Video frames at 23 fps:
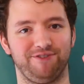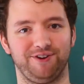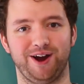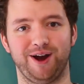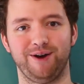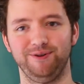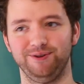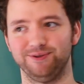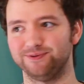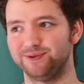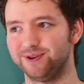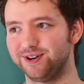
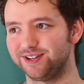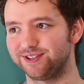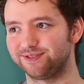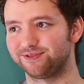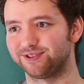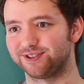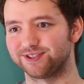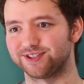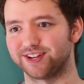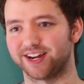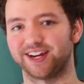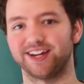forgot what it was
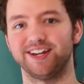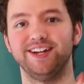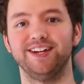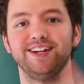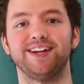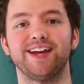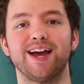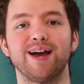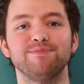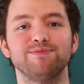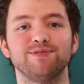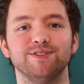for a second,
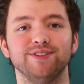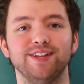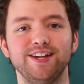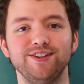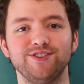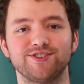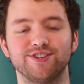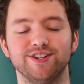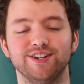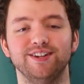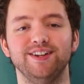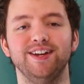
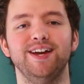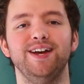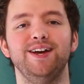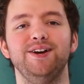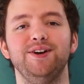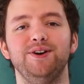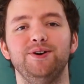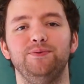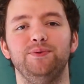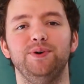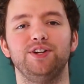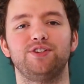encapsulation,
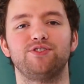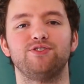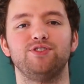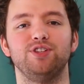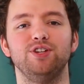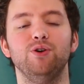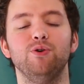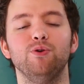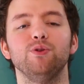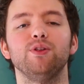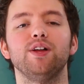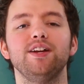which
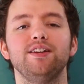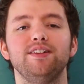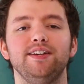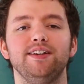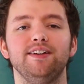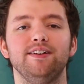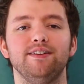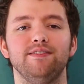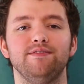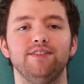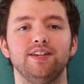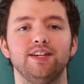the whole
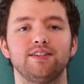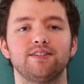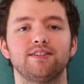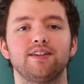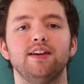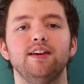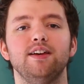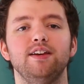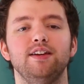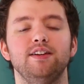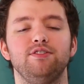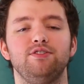idea of this
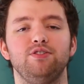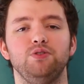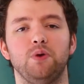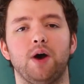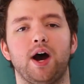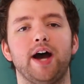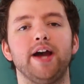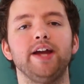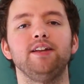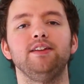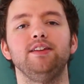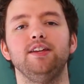is to
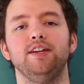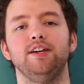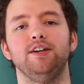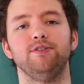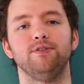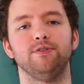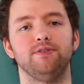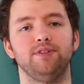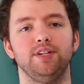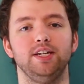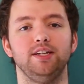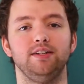hide the
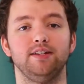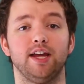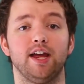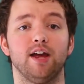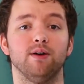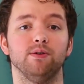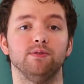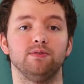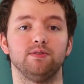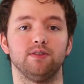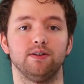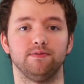inner
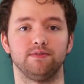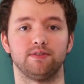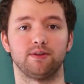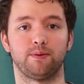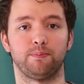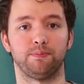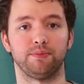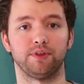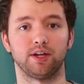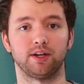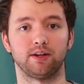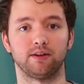details of
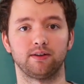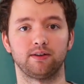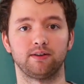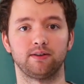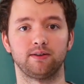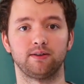something.